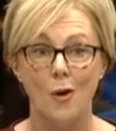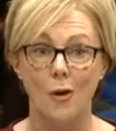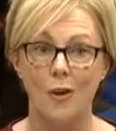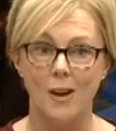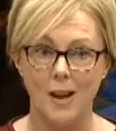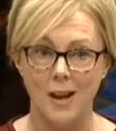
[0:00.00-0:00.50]

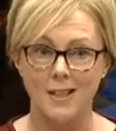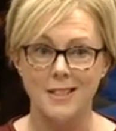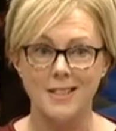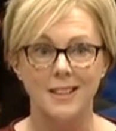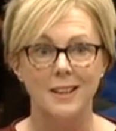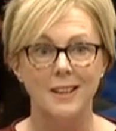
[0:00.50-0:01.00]
or
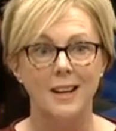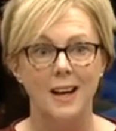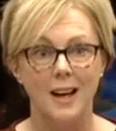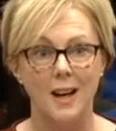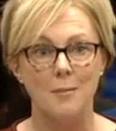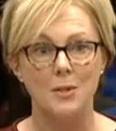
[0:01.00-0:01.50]
not
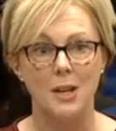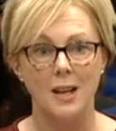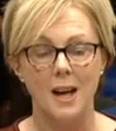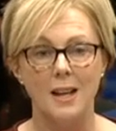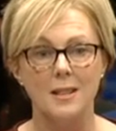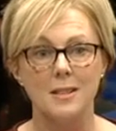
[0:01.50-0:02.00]
to
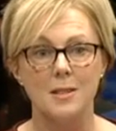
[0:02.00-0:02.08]
clients.